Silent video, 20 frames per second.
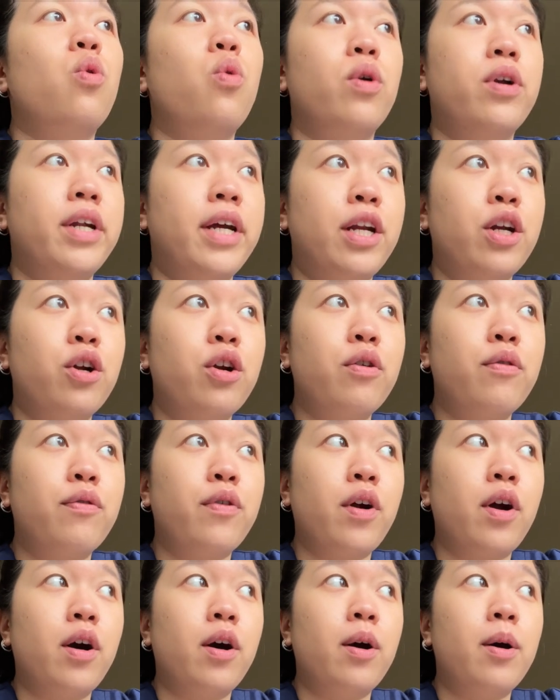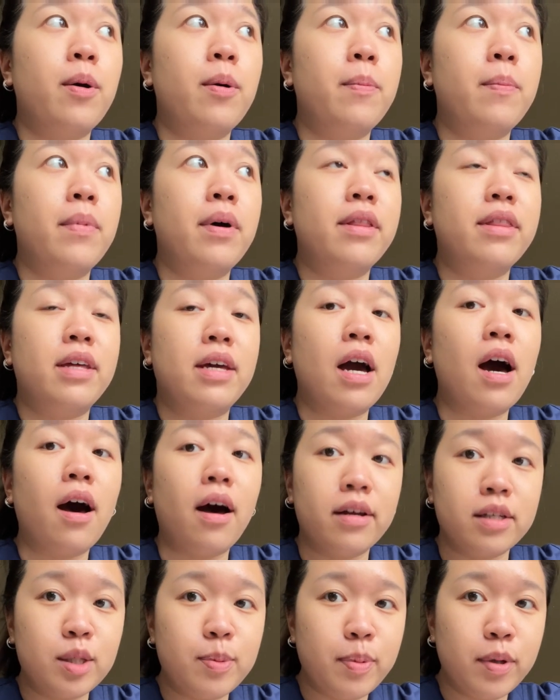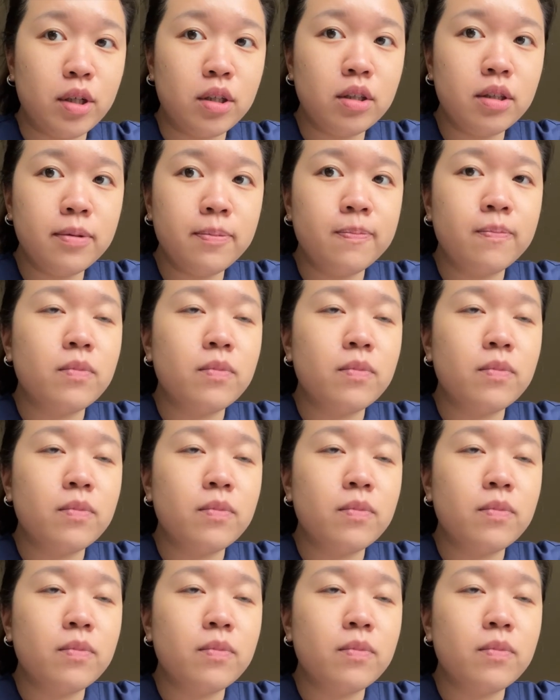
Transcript: coordinator from the hospital,